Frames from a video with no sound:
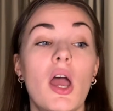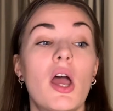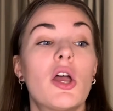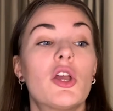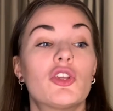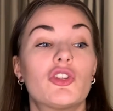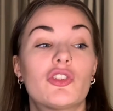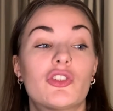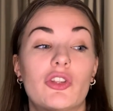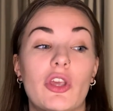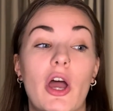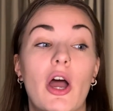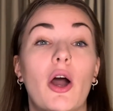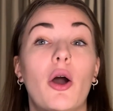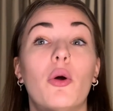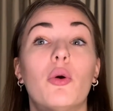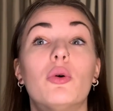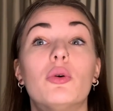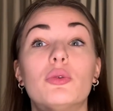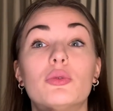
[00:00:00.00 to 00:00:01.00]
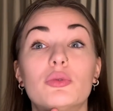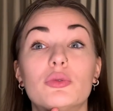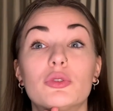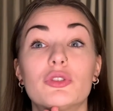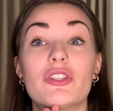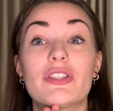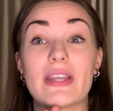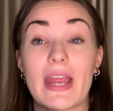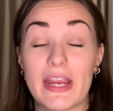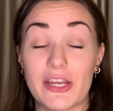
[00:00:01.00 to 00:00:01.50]
So
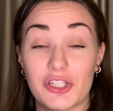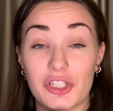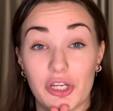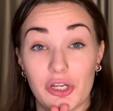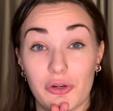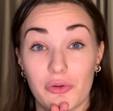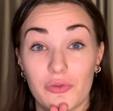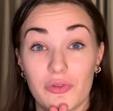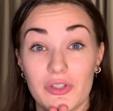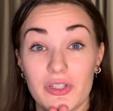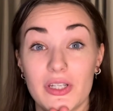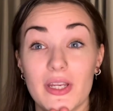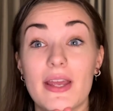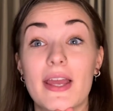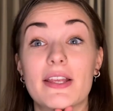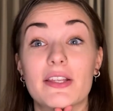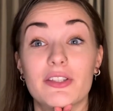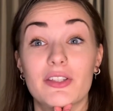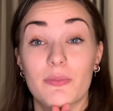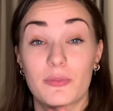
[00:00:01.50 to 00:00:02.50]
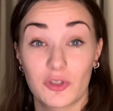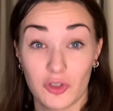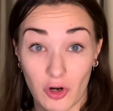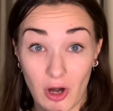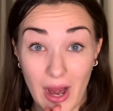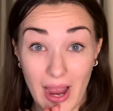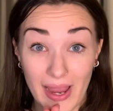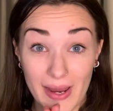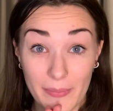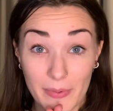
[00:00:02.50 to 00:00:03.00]
stay tuned,
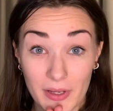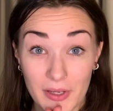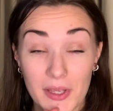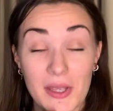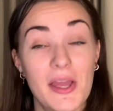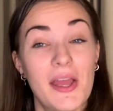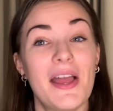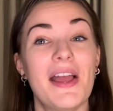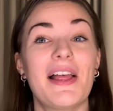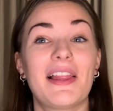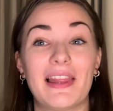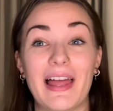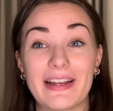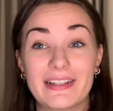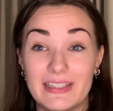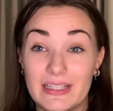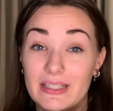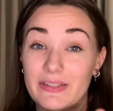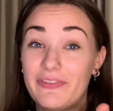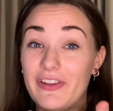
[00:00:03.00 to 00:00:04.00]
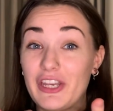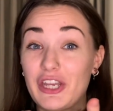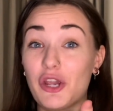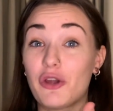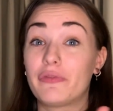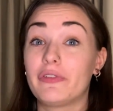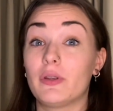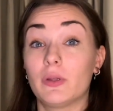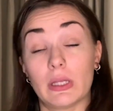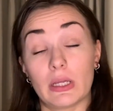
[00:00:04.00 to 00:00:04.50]
subscribe, like this video
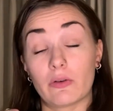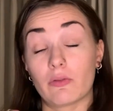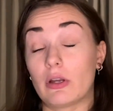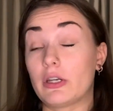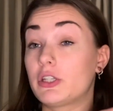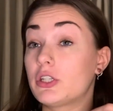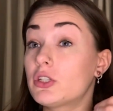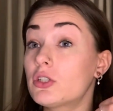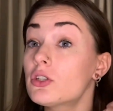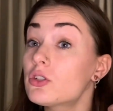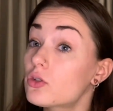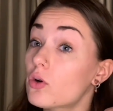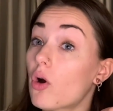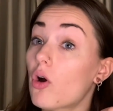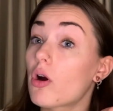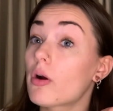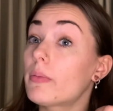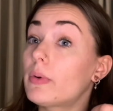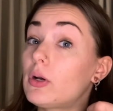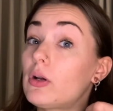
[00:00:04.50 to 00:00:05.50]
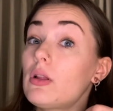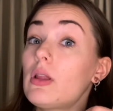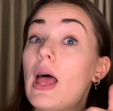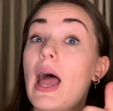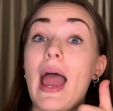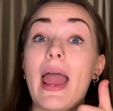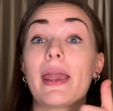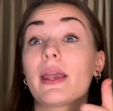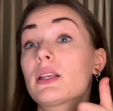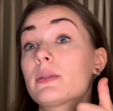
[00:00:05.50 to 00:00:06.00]
if you think Reggie's adorable.
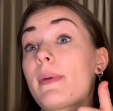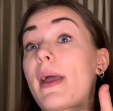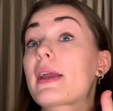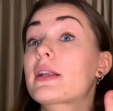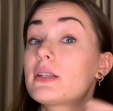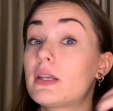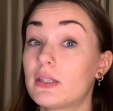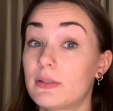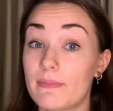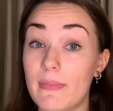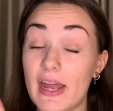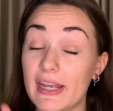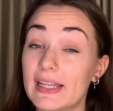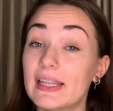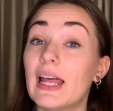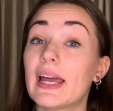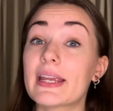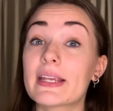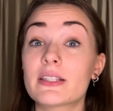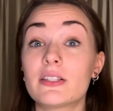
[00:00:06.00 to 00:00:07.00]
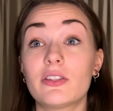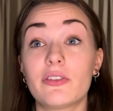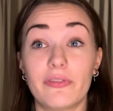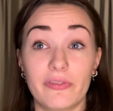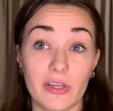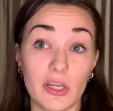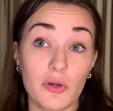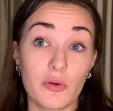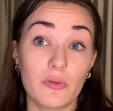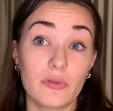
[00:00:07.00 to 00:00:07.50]
I expect as many likes as
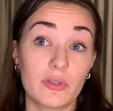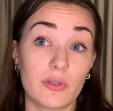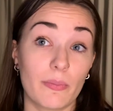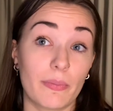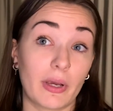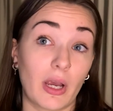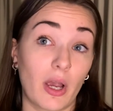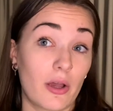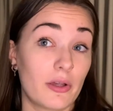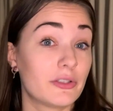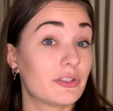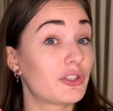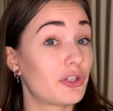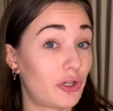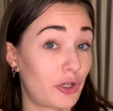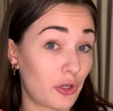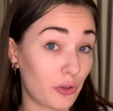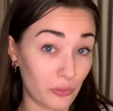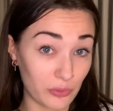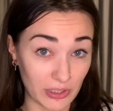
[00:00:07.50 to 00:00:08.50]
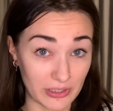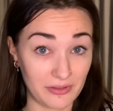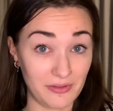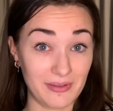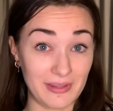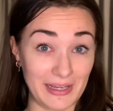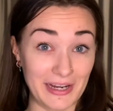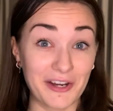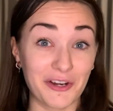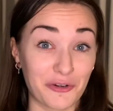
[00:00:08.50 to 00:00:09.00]
views, because who doesn't
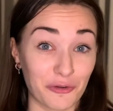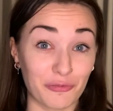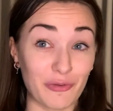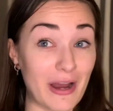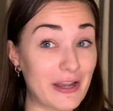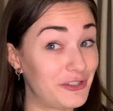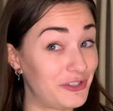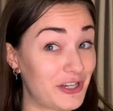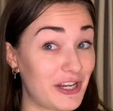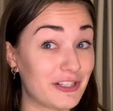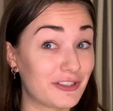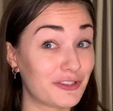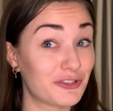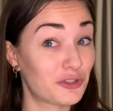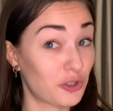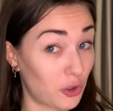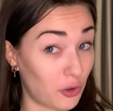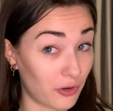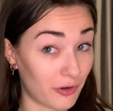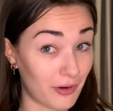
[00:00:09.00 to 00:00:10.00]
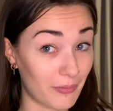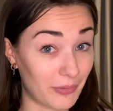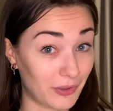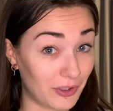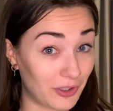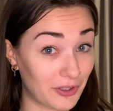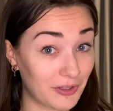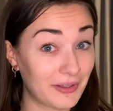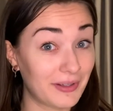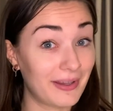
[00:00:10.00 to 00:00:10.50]
think Reggie is
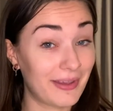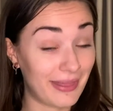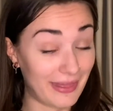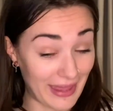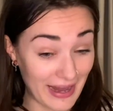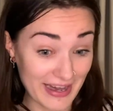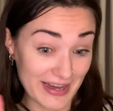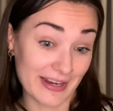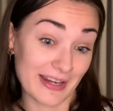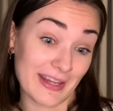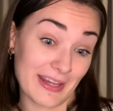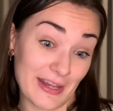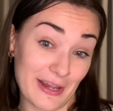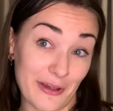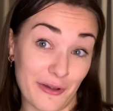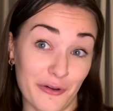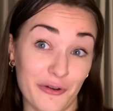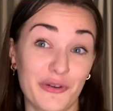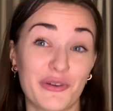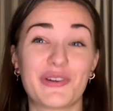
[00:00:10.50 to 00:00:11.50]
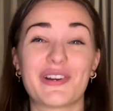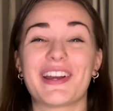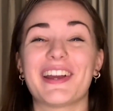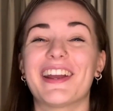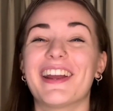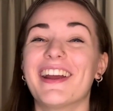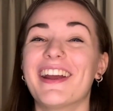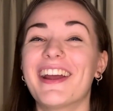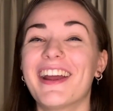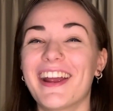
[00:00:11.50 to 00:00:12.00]
adorable? Thank you.
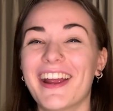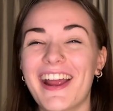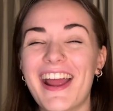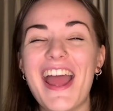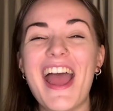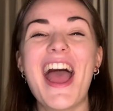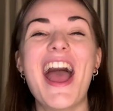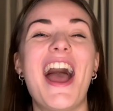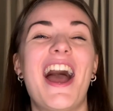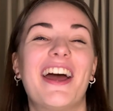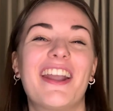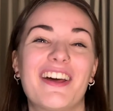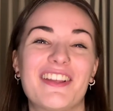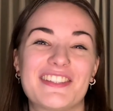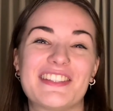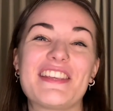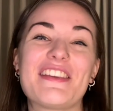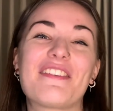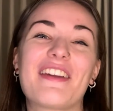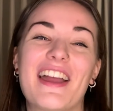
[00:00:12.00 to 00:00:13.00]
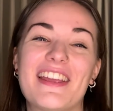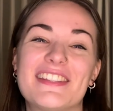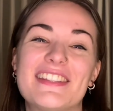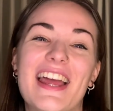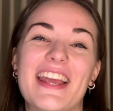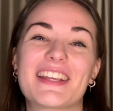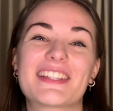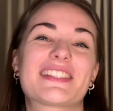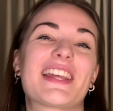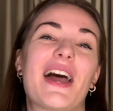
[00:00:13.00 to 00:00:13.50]
And I'll see you guys
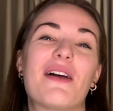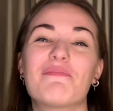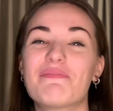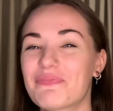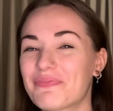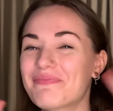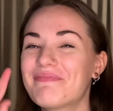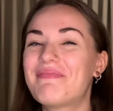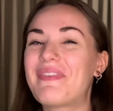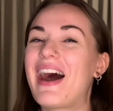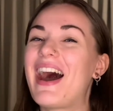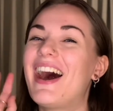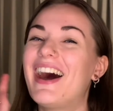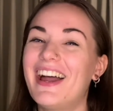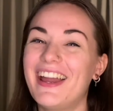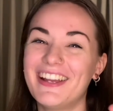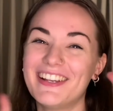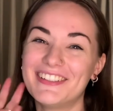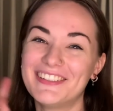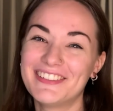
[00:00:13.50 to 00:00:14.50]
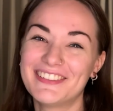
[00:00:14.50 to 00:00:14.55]
next time. Bye.